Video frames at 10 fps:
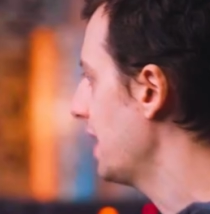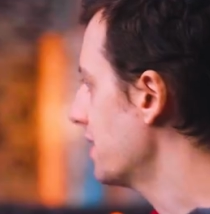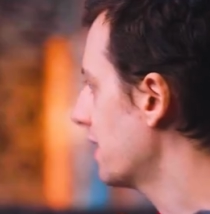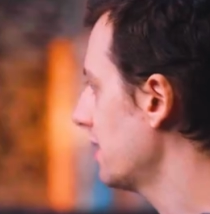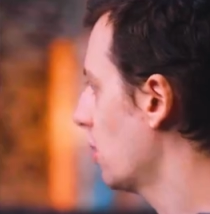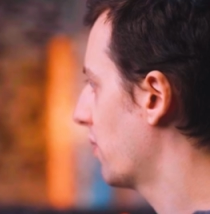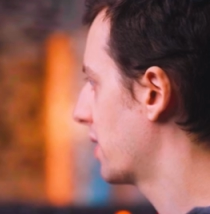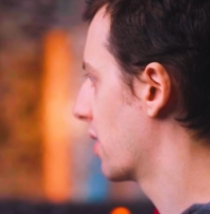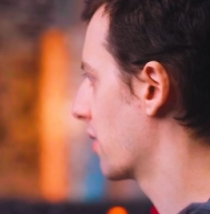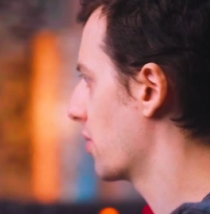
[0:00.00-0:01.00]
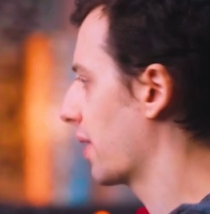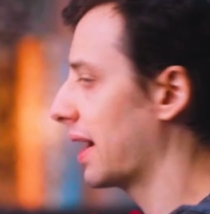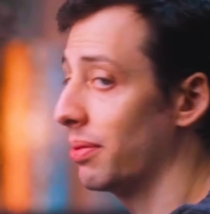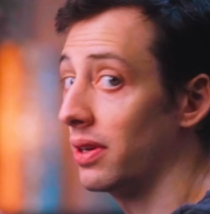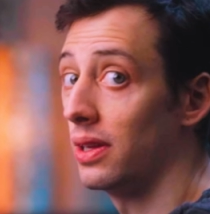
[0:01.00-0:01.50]
Basically over here, you're
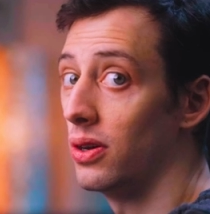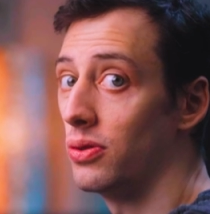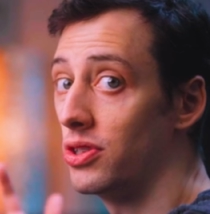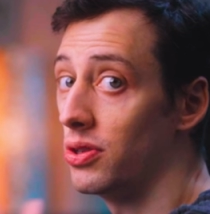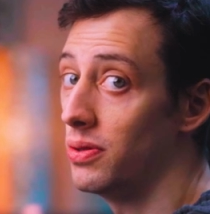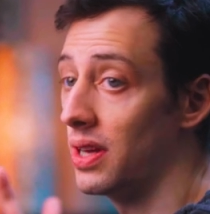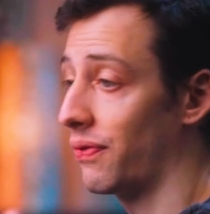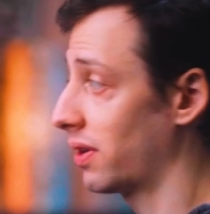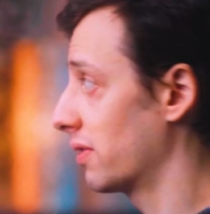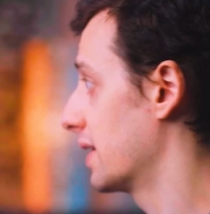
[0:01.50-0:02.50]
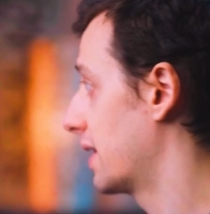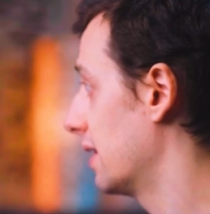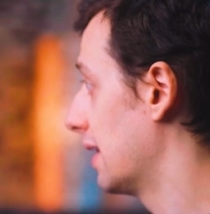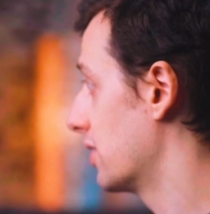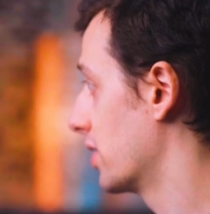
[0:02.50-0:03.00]
able to load two different
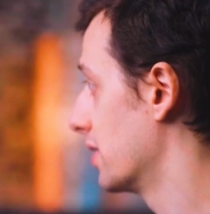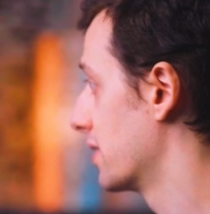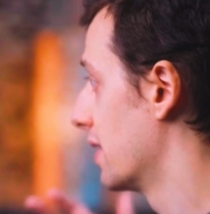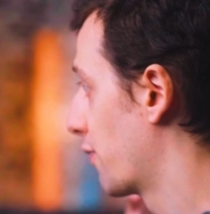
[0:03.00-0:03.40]
articulations